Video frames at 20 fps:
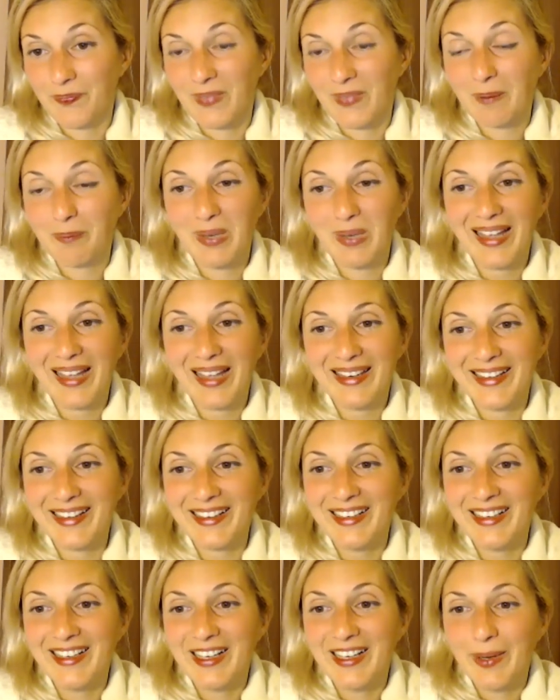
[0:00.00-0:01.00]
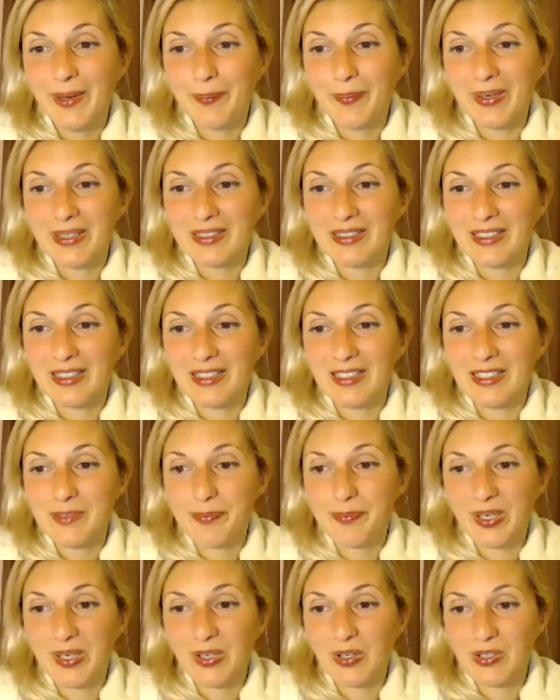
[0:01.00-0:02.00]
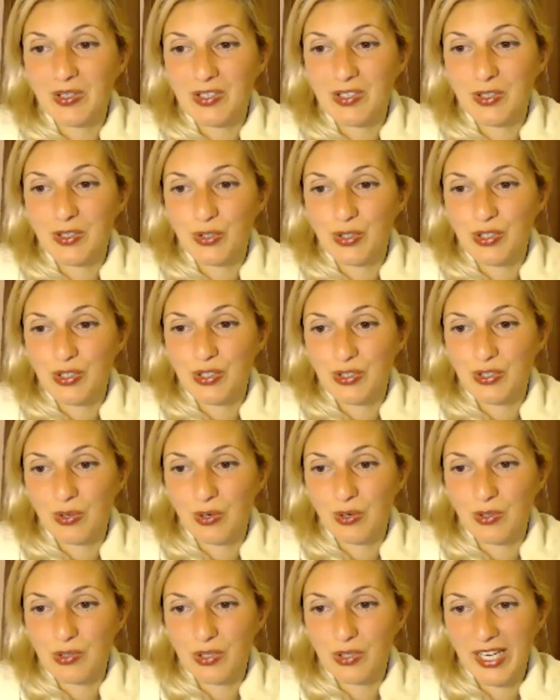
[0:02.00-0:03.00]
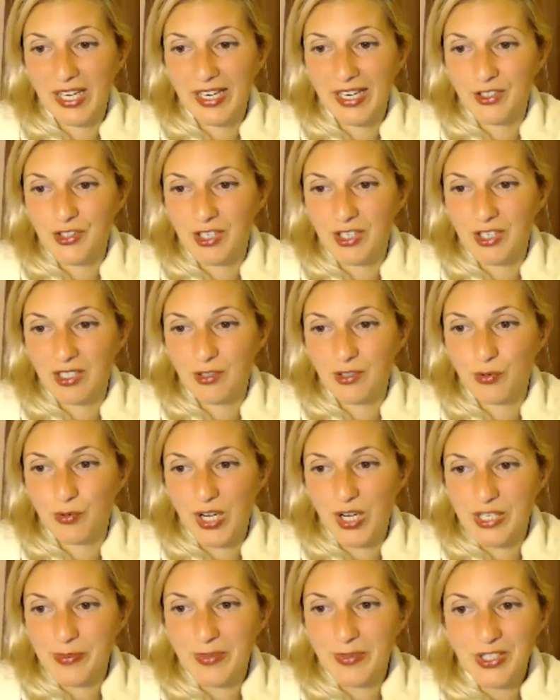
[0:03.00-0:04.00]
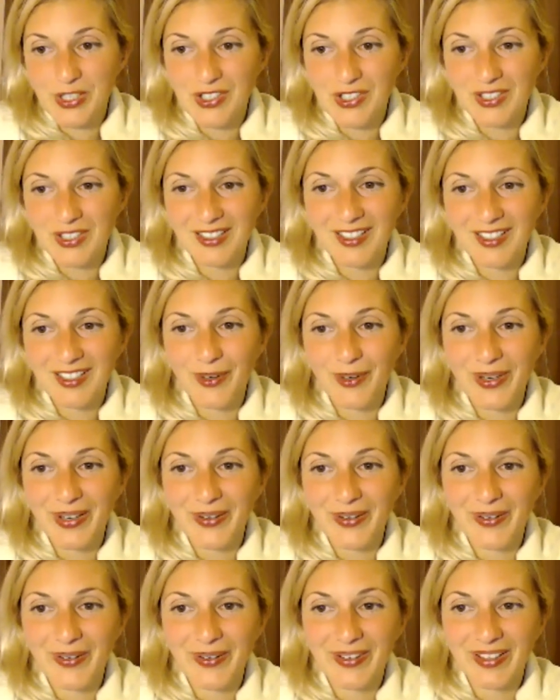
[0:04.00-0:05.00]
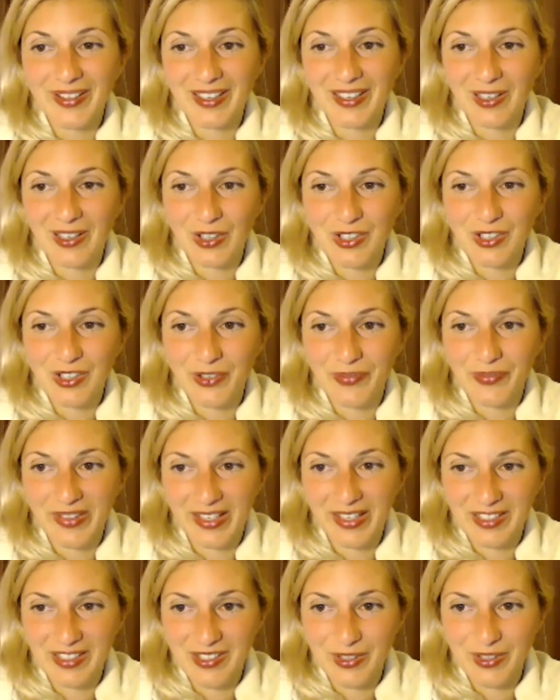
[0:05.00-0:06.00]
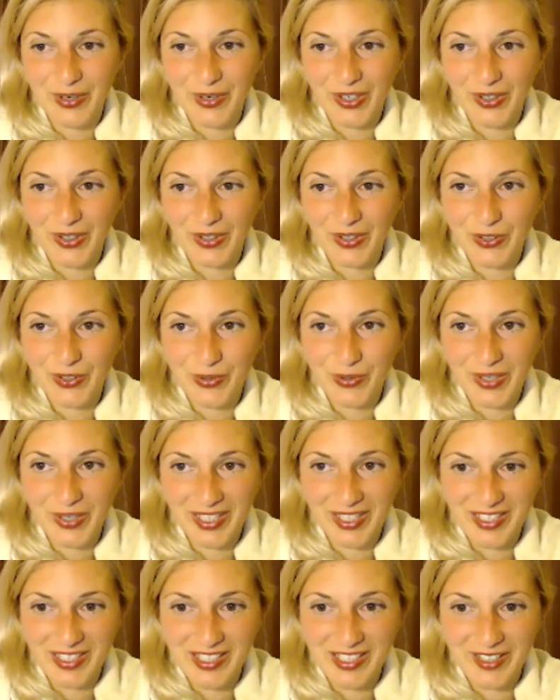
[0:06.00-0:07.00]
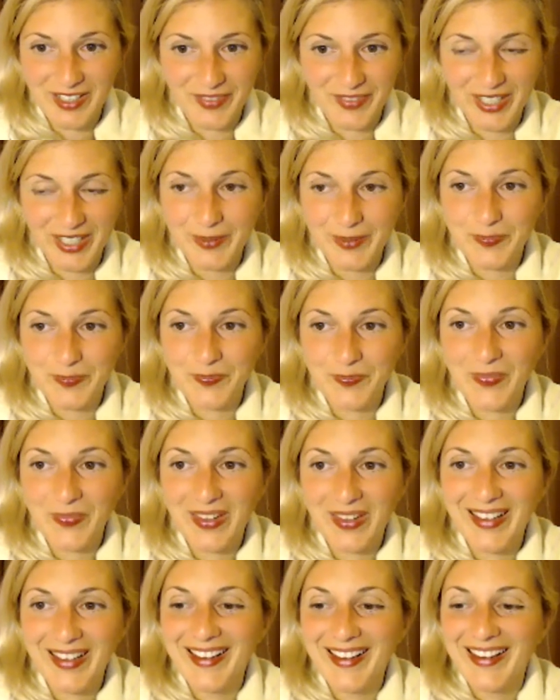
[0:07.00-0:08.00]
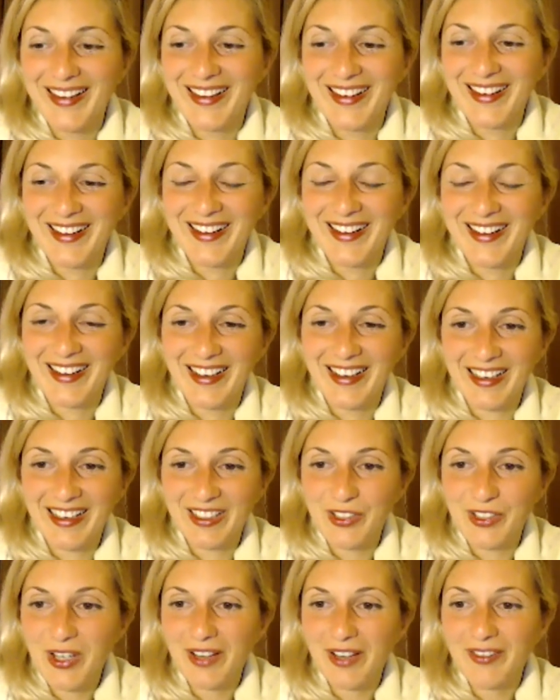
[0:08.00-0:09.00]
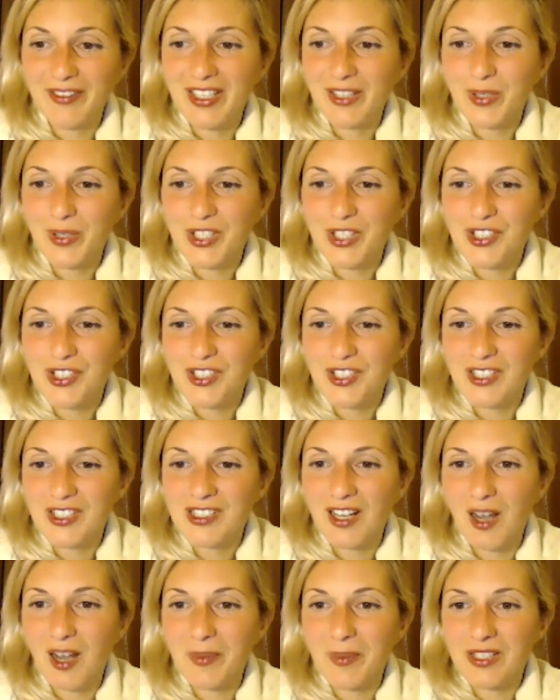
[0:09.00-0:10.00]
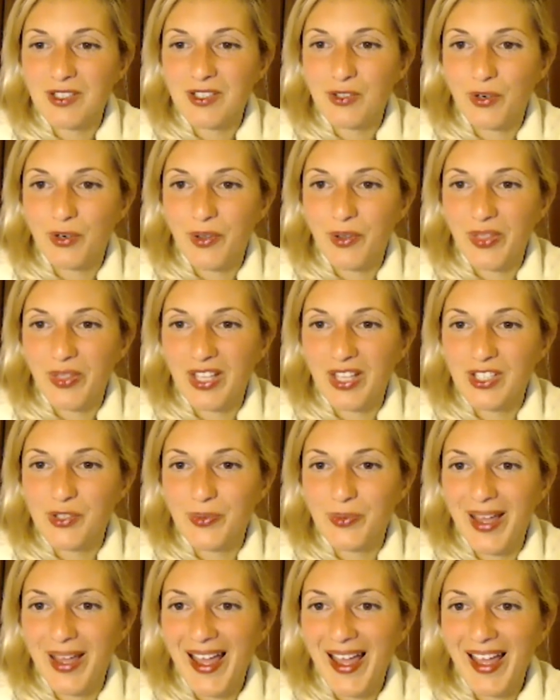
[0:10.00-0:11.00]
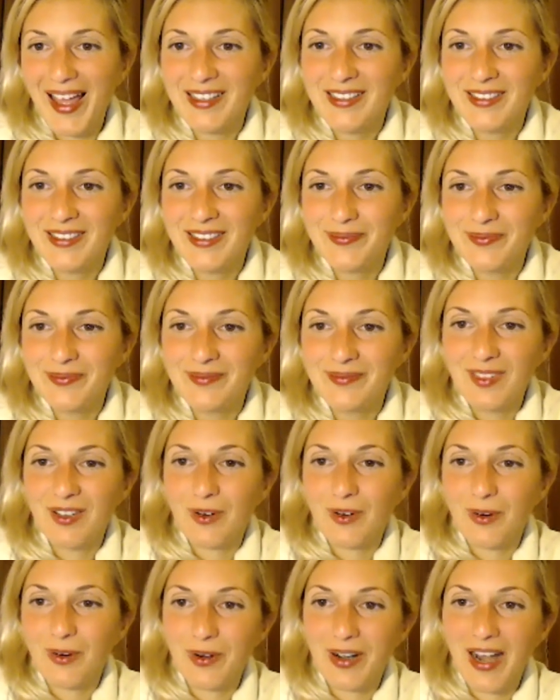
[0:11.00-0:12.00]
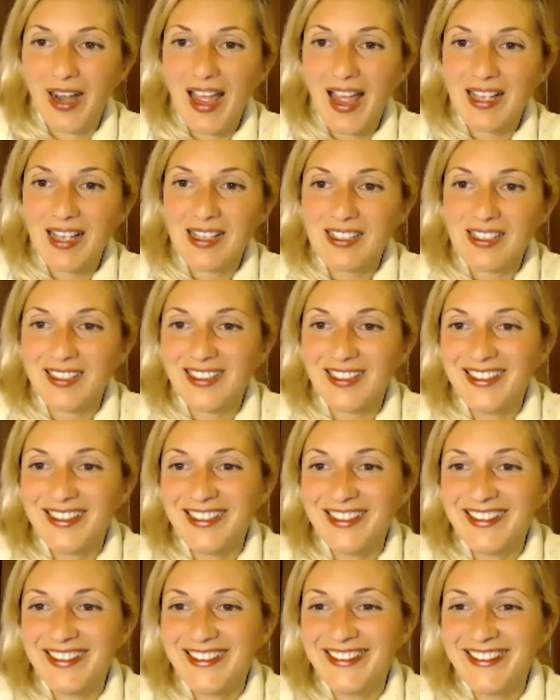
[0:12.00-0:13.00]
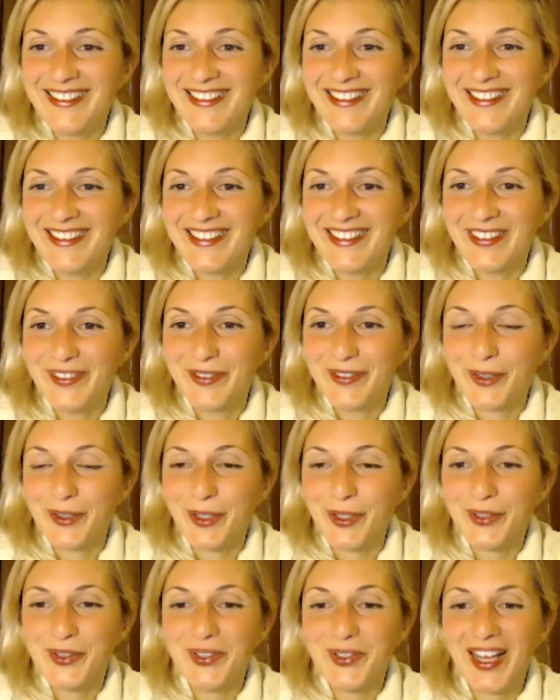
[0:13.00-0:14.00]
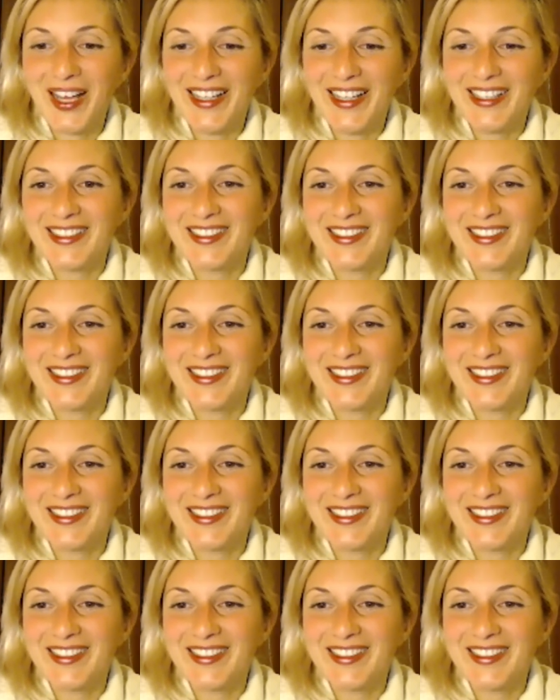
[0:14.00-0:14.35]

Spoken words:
planning, but it's because there's also an energy transmission going on and lots of things going on during this evening. Do you have any questions, comments, or things to add or ask for tonight?